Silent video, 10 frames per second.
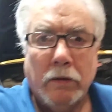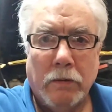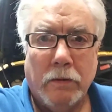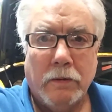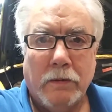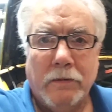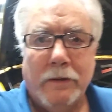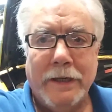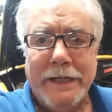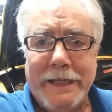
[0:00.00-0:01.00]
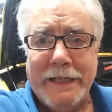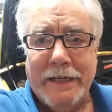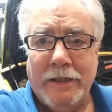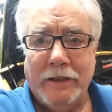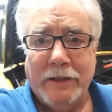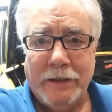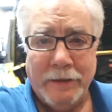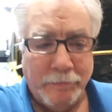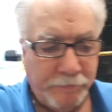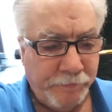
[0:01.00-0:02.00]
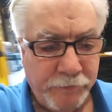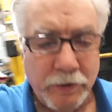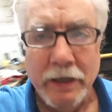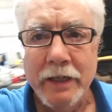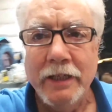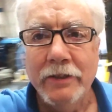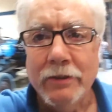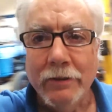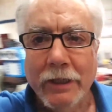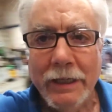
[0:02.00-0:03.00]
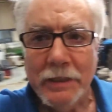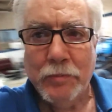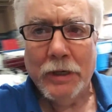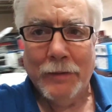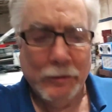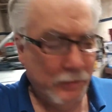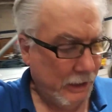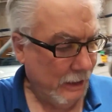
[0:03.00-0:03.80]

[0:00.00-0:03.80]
Alrighty, running into all kinds of problems.